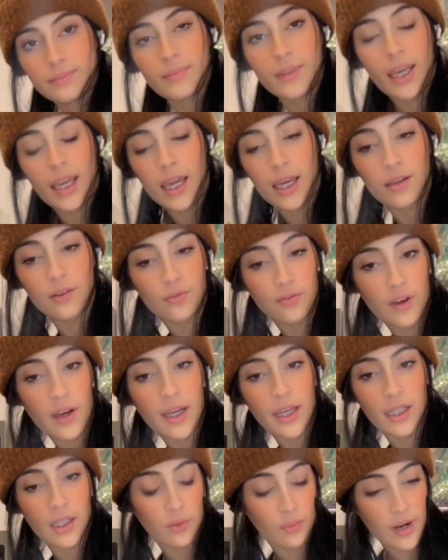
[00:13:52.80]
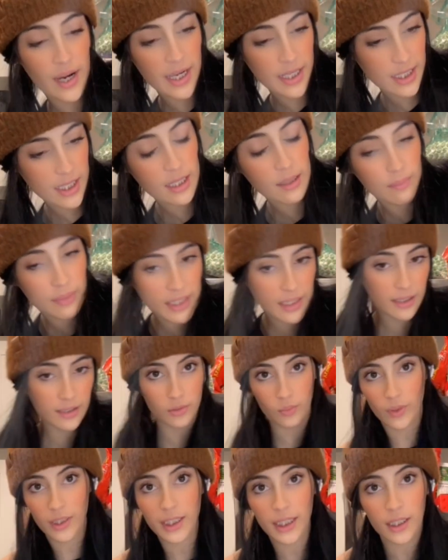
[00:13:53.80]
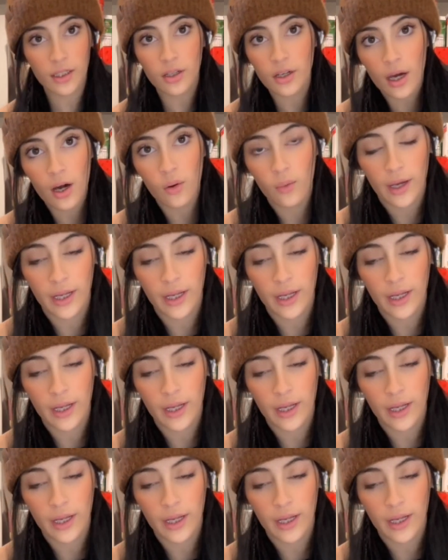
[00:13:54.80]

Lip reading: and fucking erase it because we didn't know